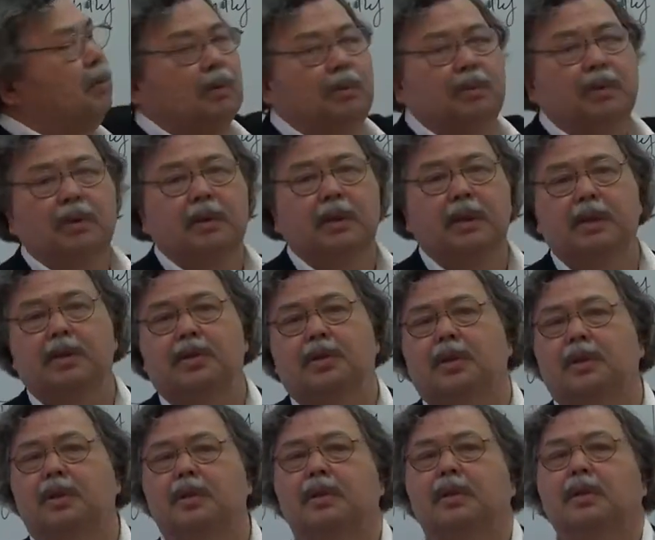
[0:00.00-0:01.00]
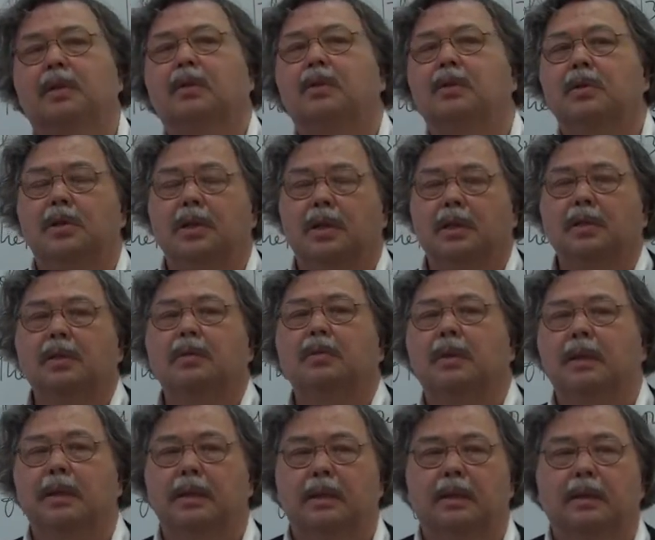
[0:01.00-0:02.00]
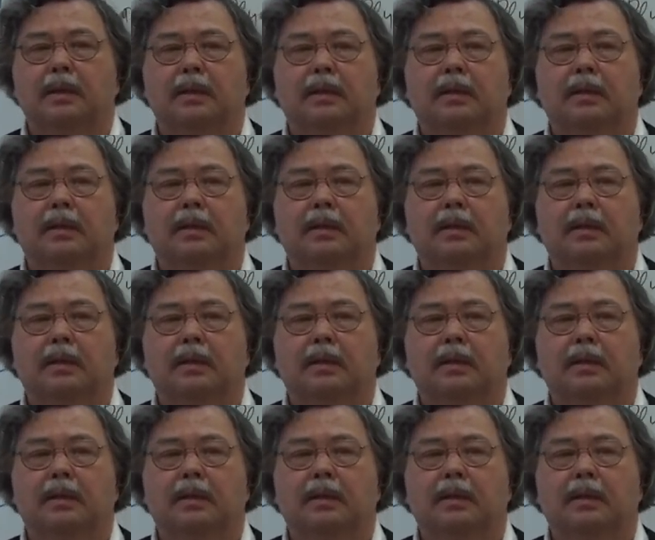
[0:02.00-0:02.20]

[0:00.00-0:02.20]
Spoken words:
populations, not just one.